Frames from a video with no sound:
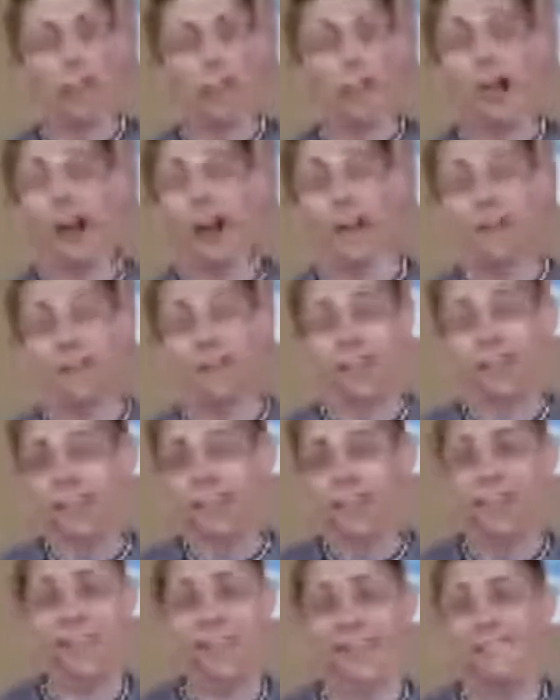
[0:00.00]
we're actually,
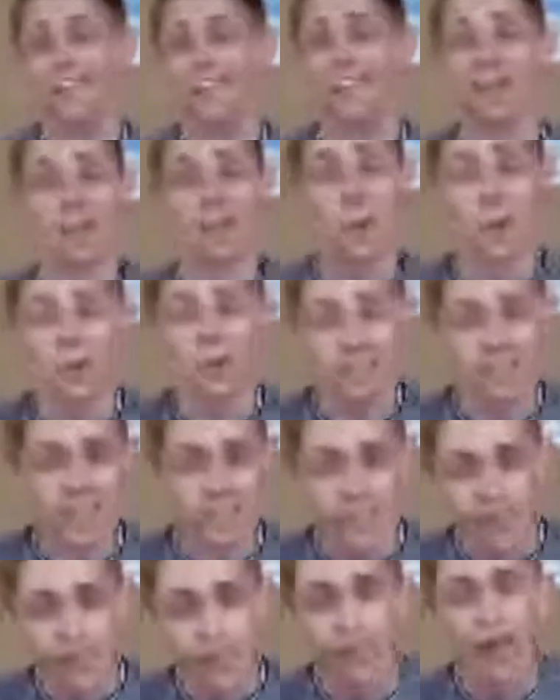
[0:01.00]
like I said, going
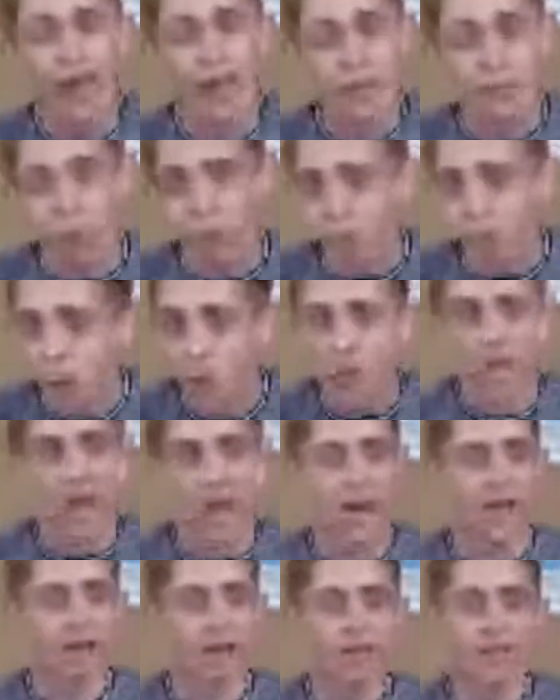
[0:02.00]
to impact more
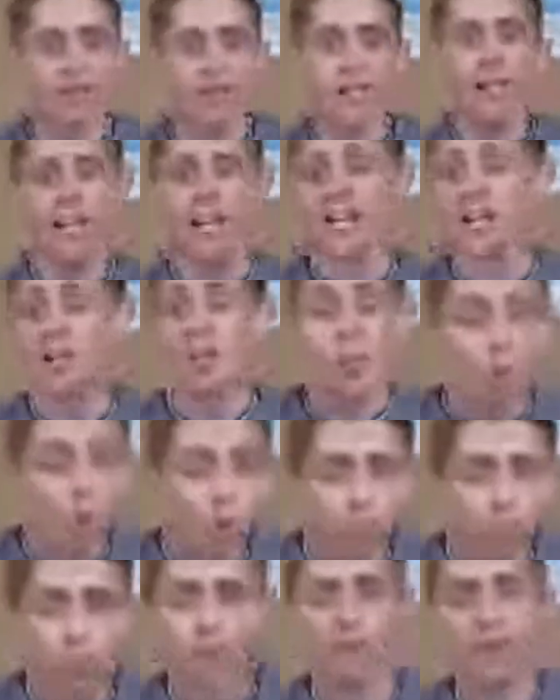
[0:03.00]
lives in a more
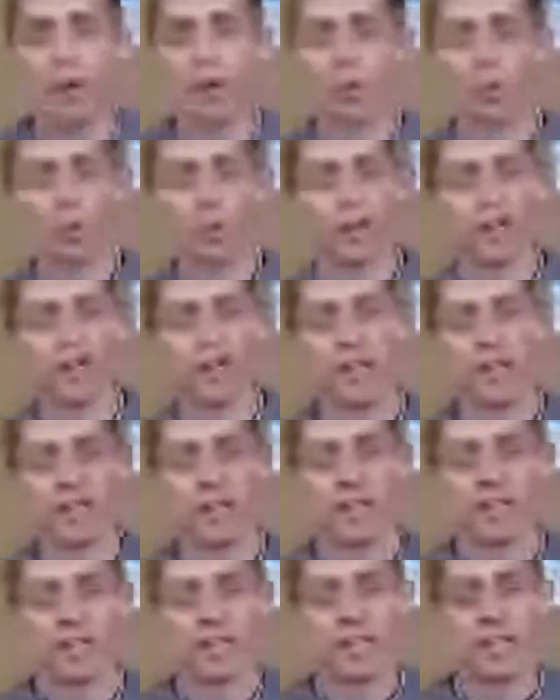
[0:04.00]
profound way
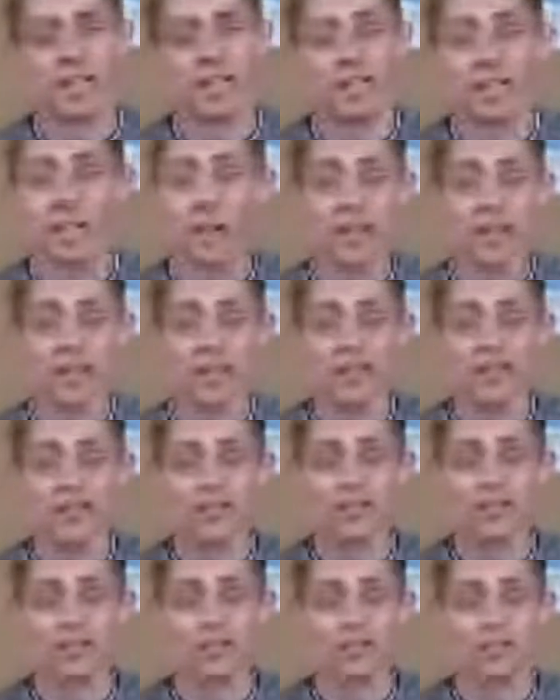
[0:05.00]
than
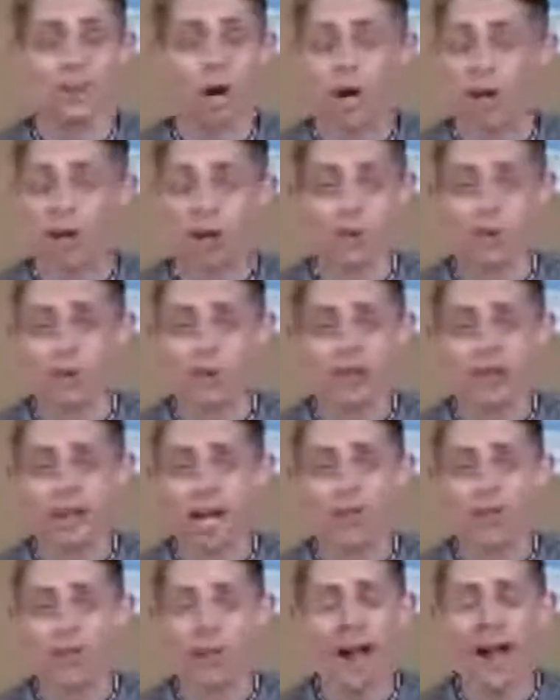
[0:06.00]
our community
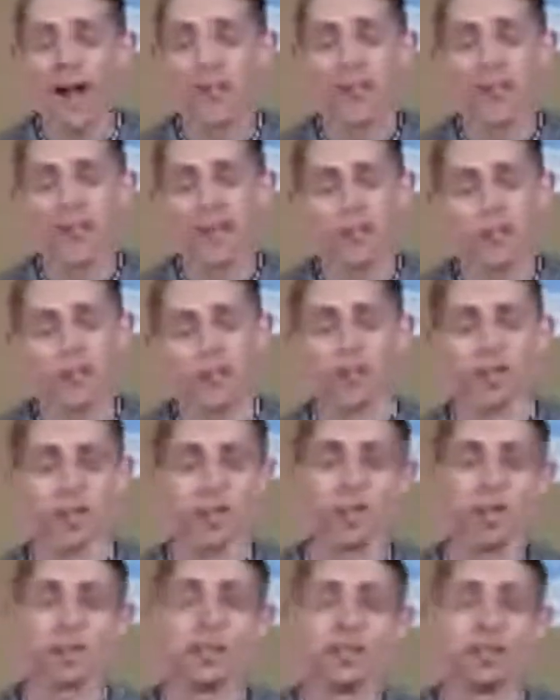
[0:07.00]
ever had the
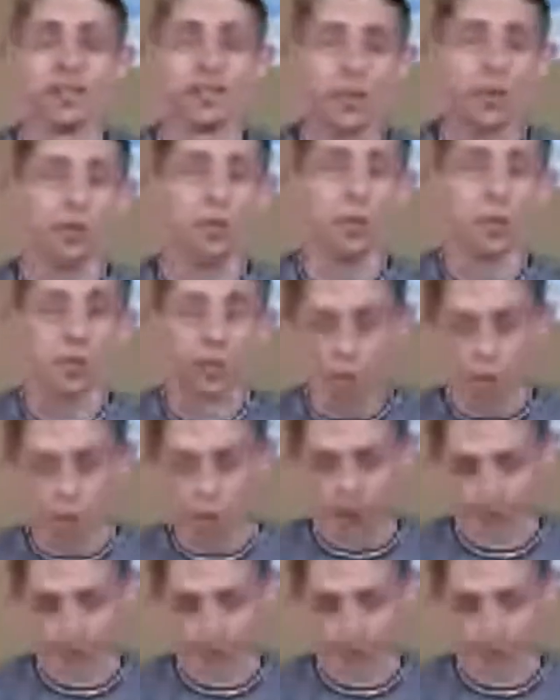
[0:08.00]
capability to do before.